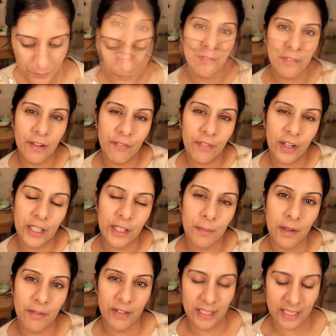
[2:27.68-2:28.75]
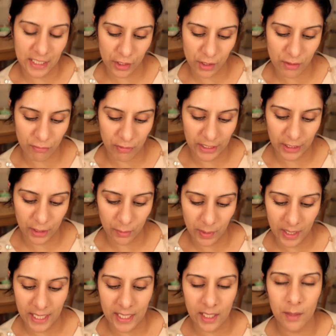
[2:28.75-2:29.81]
If I find that my foundation's running
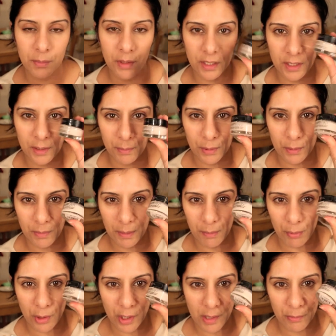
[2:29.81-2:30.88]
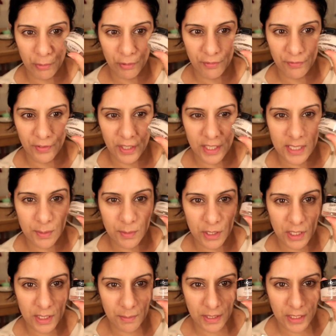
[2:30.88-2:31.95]
away, I'm gonna put my primer on first,
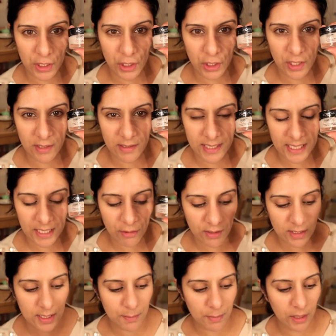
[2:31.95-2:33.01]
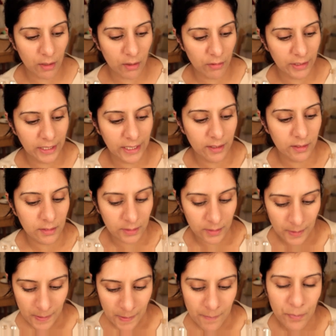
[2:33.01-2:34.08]
which is my Studio Secrets by L'Oreal.
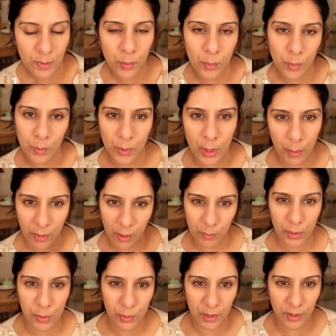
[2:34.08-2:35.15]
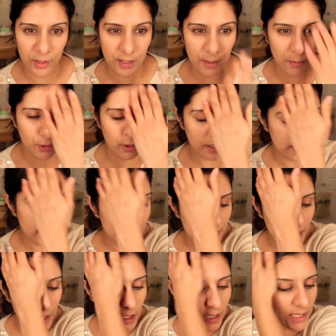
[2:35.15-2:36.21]
They work with all of those products. It's
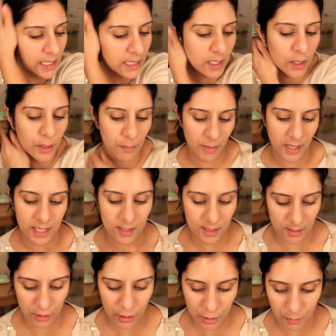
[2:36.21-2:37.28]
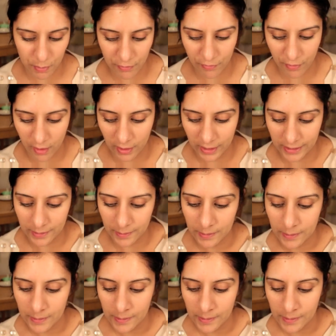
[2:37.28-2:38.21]
actually silicone based, so it should be fine.